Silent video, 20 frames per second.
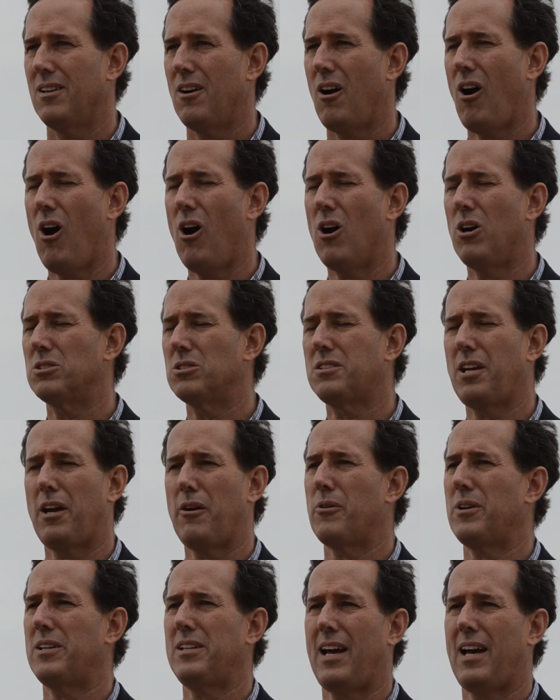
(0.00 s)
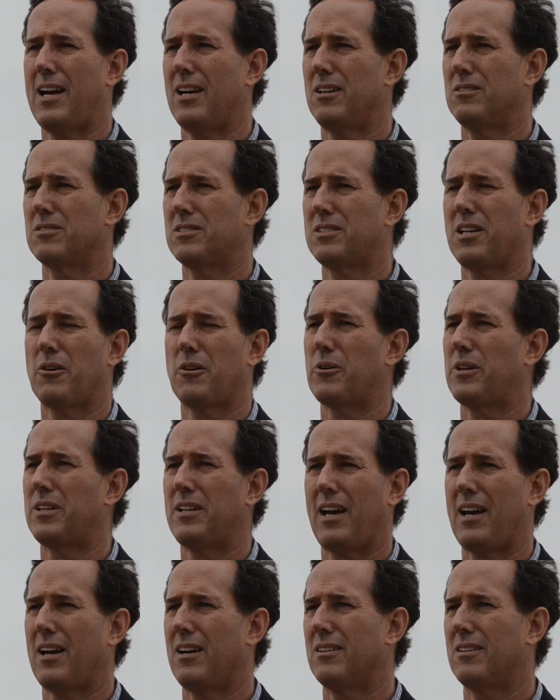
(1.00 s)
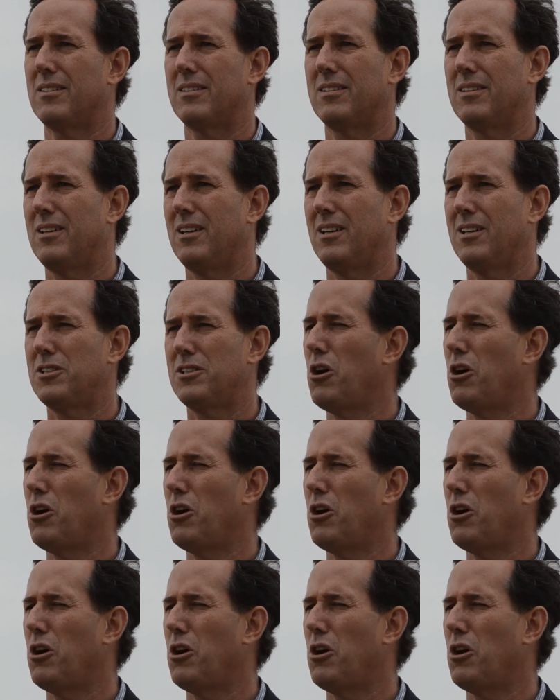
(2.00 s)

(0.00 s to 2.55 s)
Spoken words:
all tearing down.